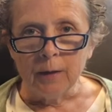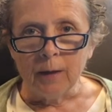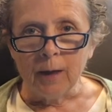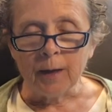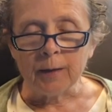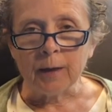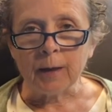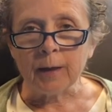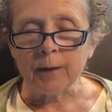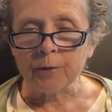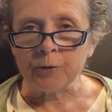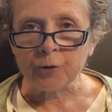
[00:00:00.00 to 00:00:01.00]
and
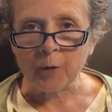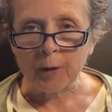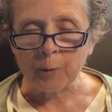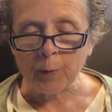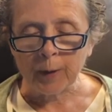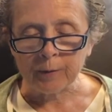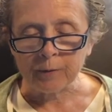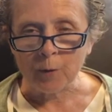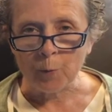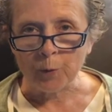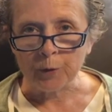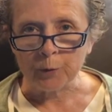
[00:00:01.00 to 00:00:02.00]
illustrated by
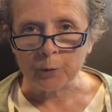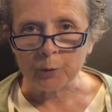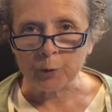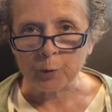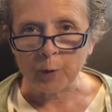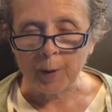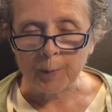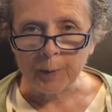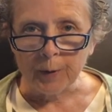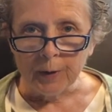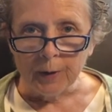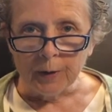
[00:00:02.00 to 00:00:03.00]
someone who grew up
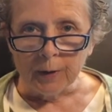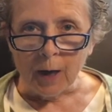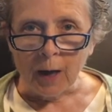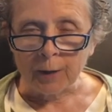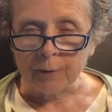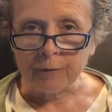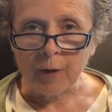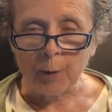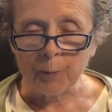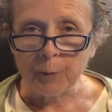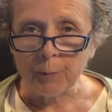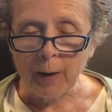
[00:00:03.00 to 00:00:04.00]
on a farm
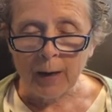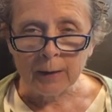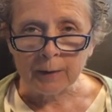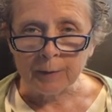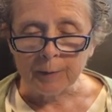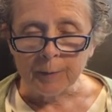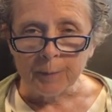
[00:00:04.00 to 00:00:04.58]
in Maine.